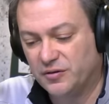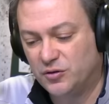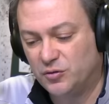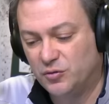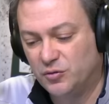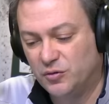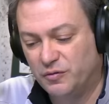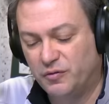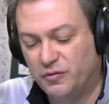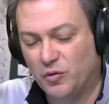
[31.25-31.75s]

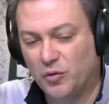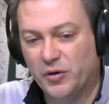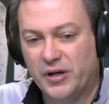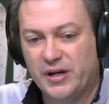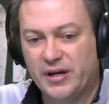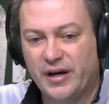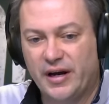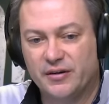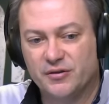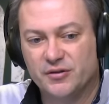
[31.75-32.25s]
to the
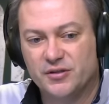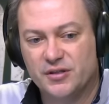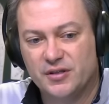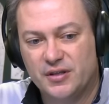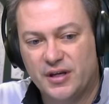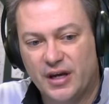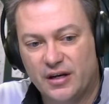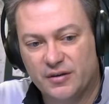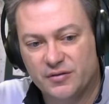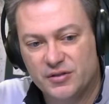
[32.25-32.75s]
49ers in
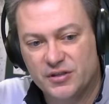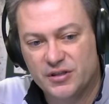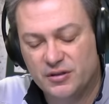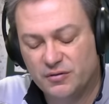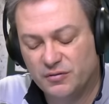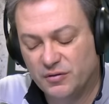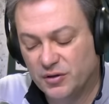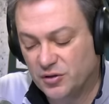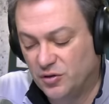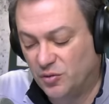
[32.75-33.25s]
the NFC
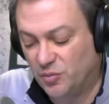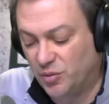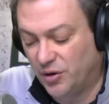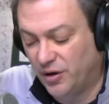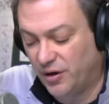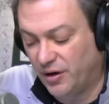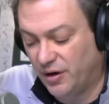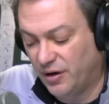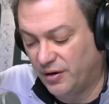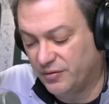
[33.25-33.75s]
Divisional
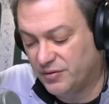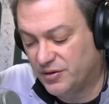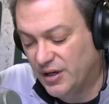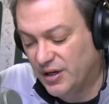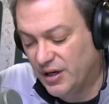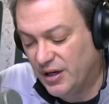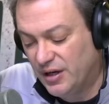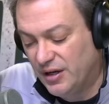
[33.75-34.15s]
Playoffs.